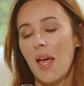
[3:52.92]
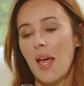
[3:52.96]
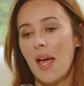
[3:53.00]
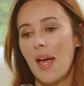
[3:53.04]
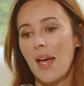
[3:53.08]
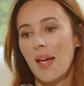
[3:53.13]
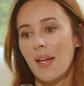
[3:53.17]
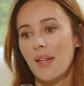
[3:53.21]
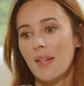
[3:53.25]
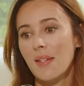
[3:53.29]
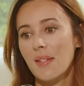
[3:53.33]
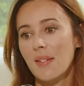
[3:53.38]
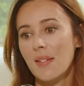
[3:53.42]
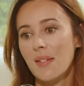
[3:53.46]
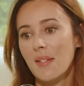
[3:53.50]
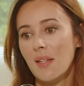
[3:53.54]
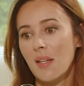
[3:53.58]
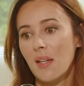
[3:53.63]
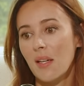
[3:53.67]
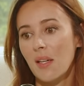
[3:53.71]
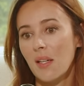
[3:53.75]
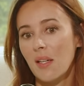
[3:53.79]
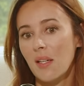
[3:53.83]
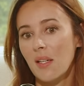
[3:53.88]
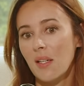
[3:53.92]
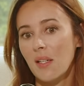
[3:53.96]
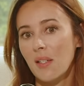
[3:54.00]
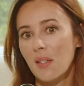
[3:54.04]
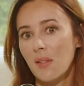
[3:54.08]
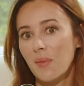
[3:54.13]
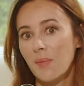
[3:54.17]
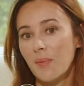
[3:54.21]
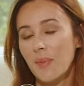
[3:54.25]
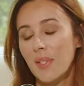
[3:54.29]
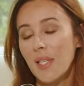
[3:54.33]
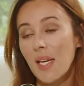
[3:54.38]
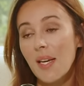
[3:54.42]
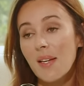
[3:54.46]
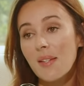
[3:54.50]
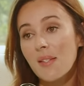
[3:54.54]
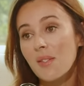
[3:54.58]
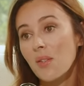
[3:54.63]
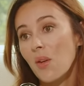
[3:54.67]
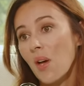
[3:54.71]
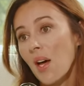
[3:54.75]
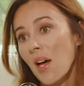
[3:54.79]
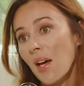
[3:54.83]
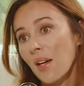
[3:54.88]
And so
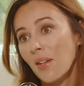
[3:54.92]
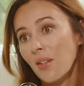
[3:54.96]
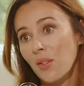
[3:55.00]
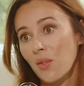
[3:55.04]
I had